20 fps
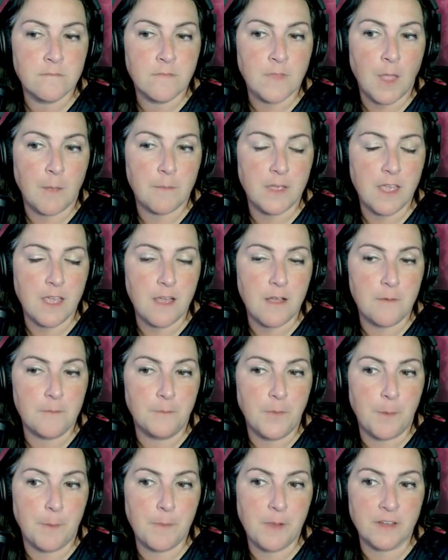yeah,
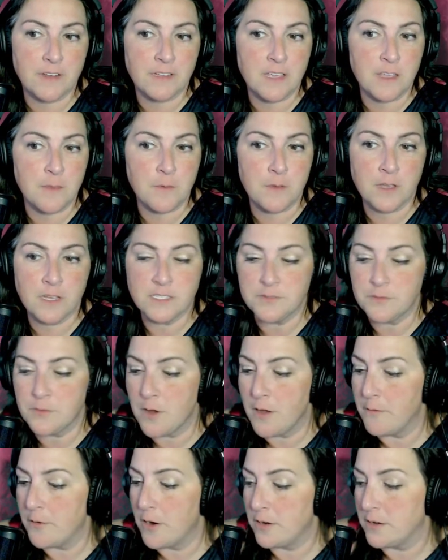I'm not going to keep you guys
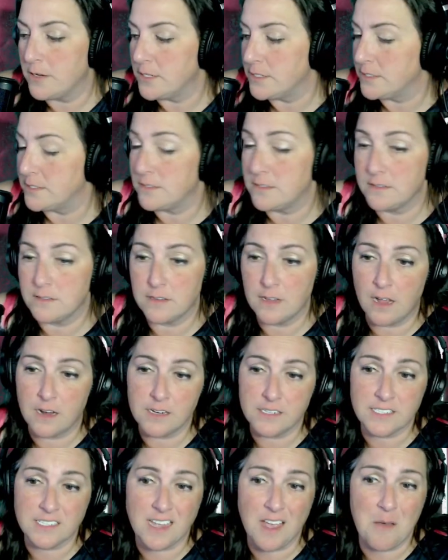forever because,
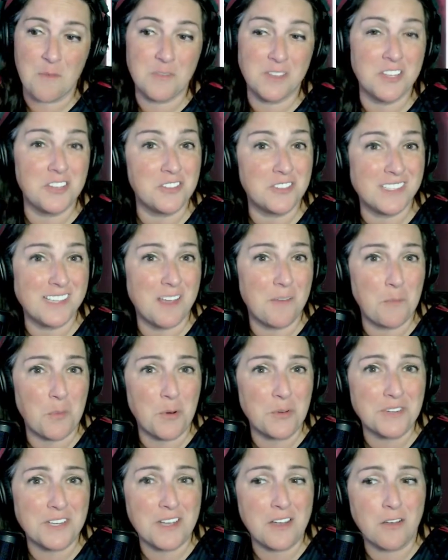honestly, can you see I'm
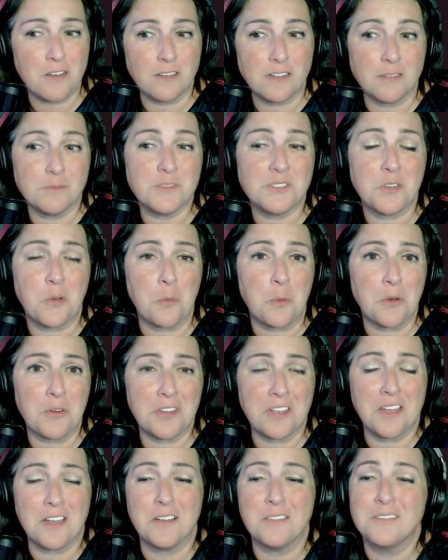burnt out? I'm so burnt
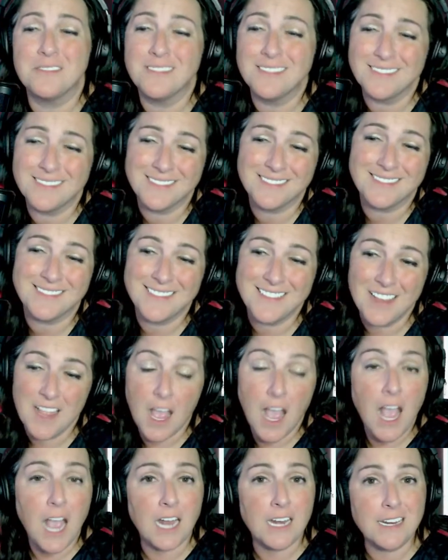out.
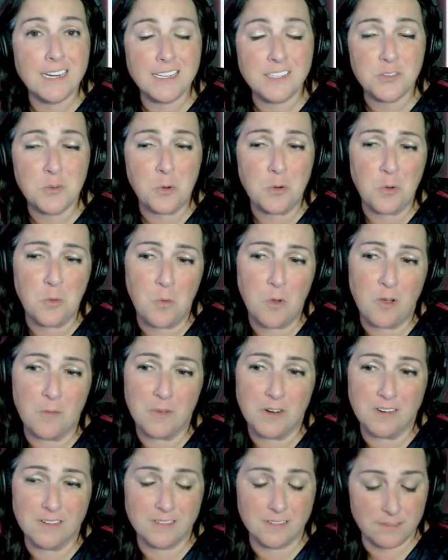And I need to order
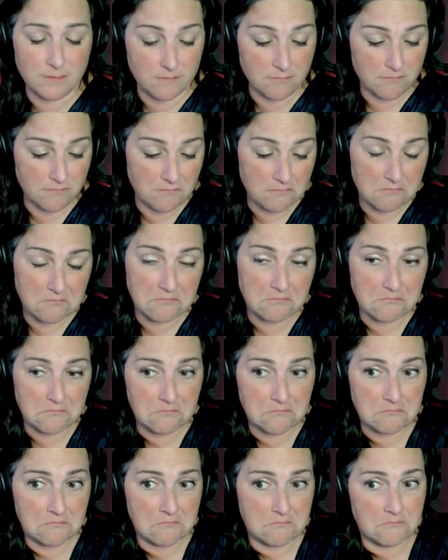Walmart.
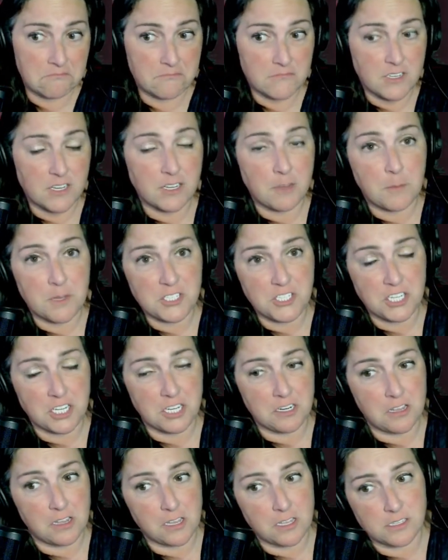So I get my chicken
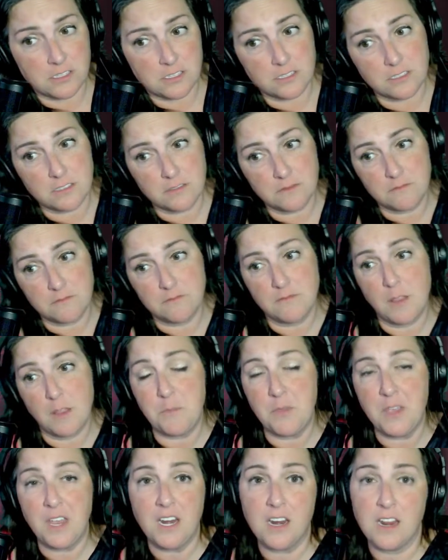nuggets and
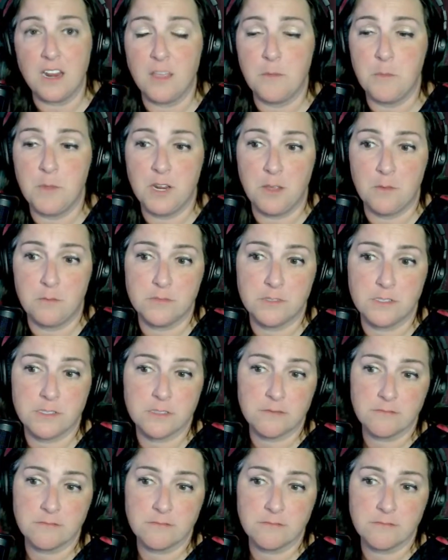peanut M&Ms.